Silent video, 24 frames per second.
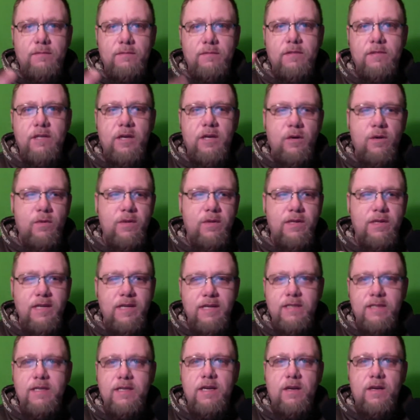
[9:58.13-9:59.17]
you know, the
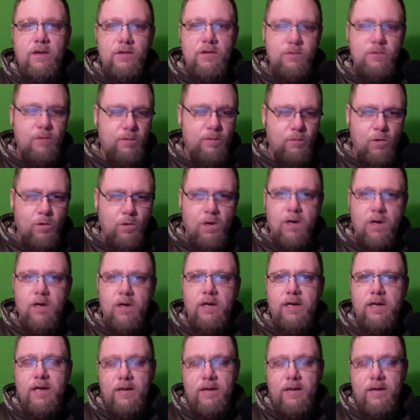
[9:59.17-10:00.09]
details with work,